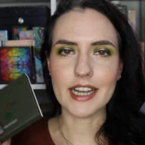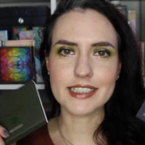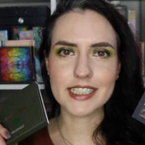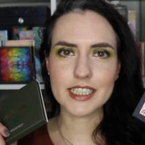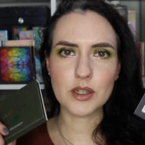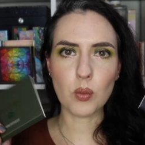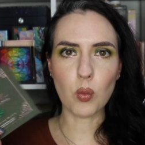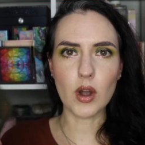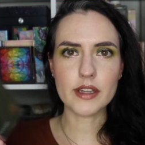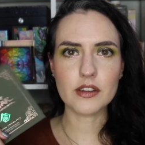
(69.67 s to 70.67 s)
I did
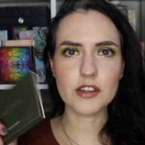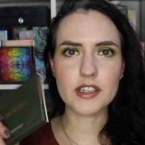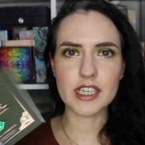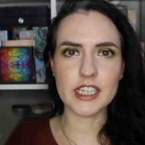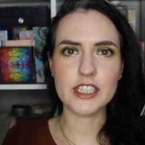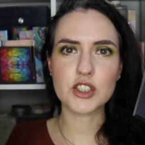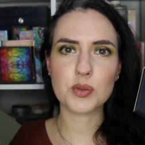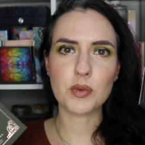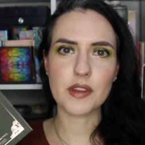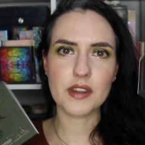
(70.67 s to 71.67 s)
one look
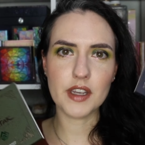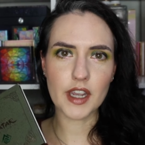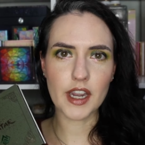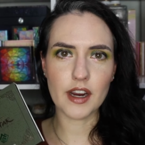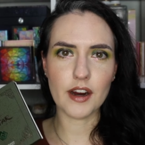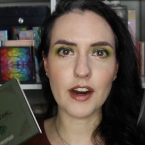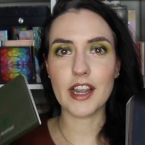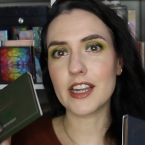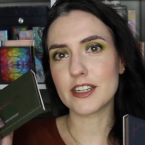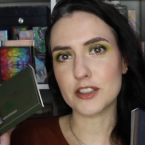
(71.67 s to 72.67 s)
each with the air
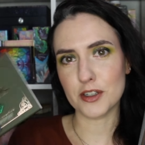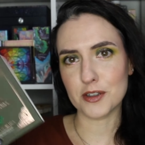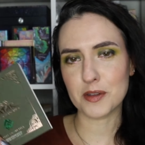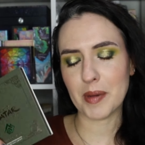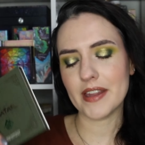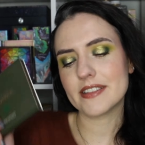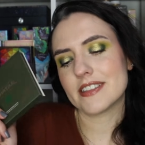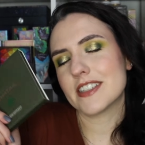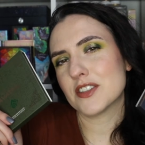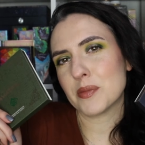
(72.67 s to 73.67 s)
and earth palettes.
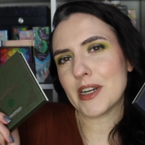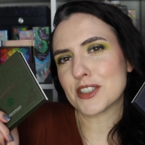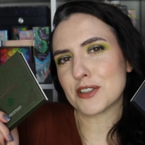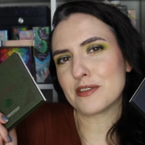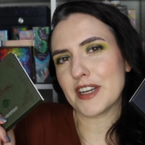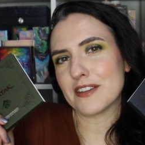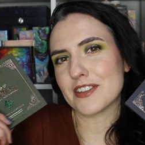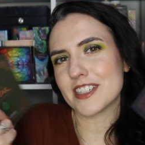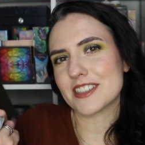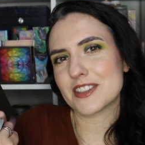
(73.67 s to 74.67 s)
These are my two
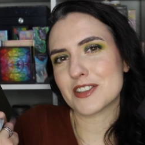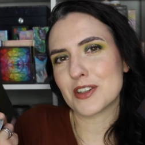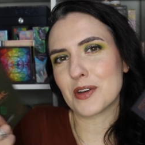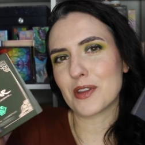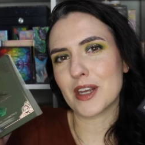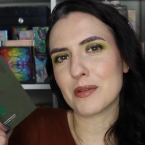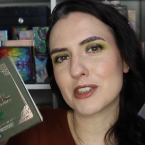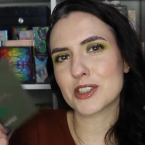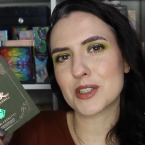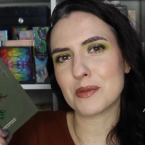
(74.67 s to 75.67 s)
favorites, so they
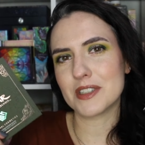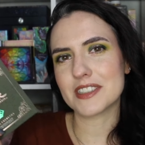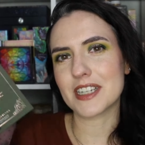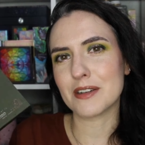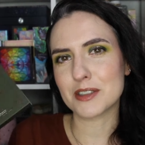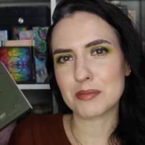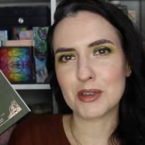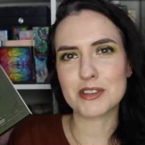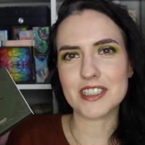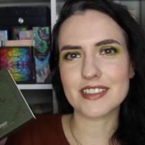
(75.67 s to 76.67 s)
were just the ones that I was
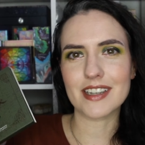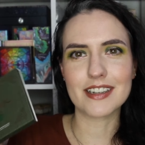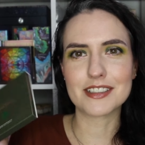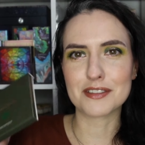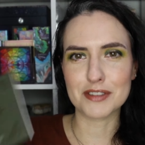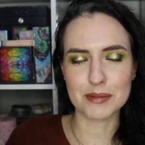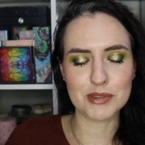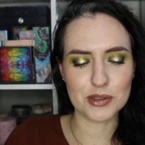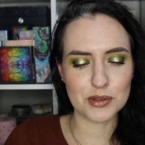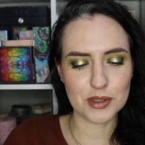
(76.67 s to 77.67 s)
most excited to film
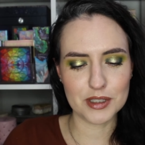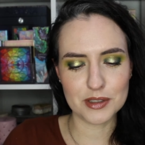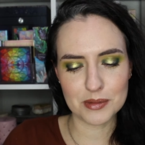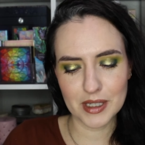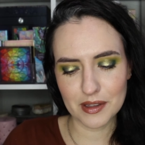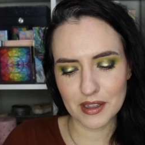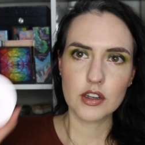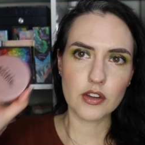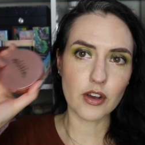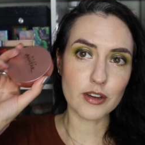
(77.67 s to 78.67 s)
tutorials with.
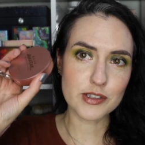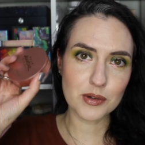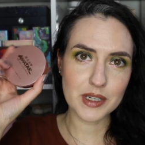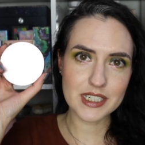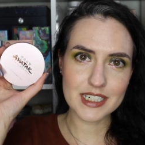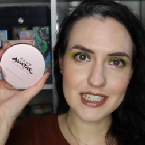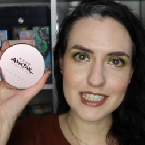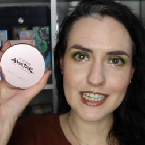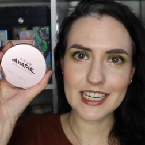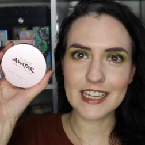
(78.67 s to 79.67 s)
You'll also get to
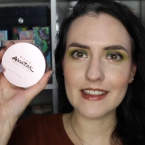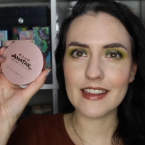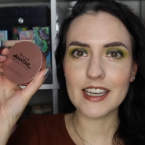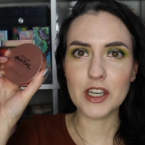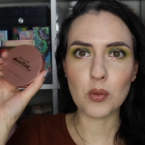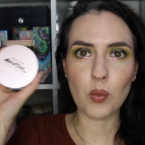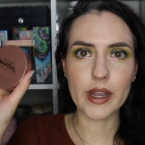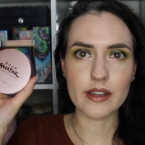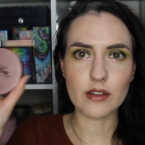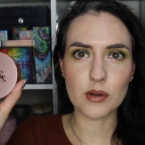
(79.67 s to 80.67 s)
see the
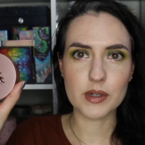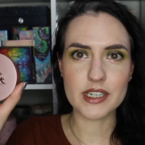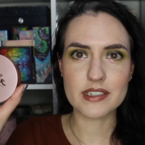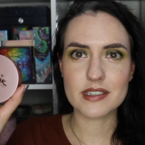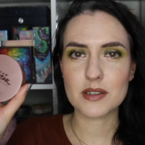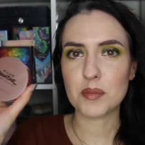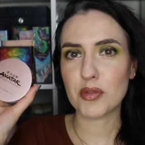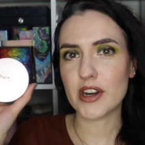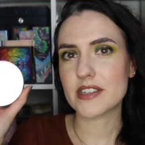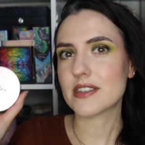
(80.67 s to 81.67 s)
White Lotus
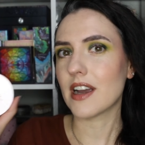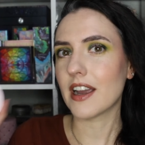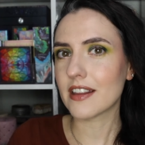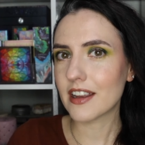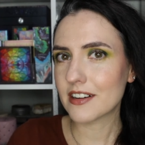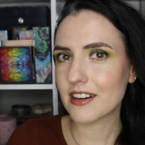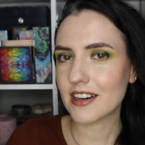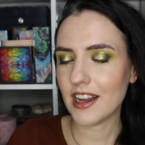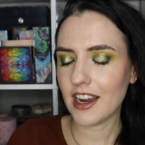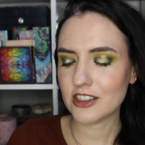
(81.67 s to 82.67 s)
pressed highlighter
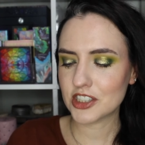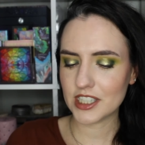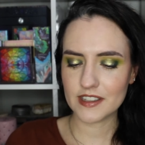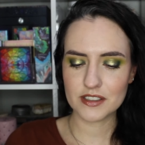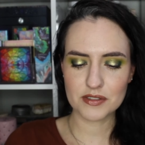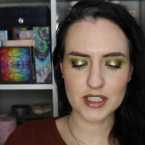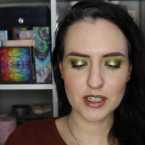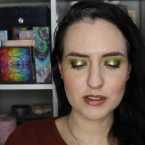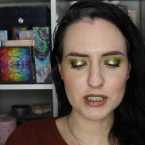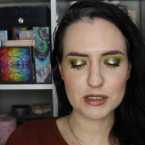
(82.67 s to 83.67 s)
in action in this
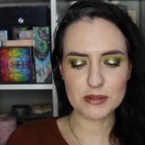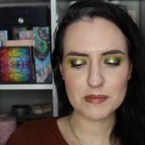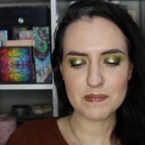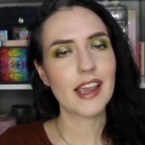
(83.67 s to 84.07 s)
video too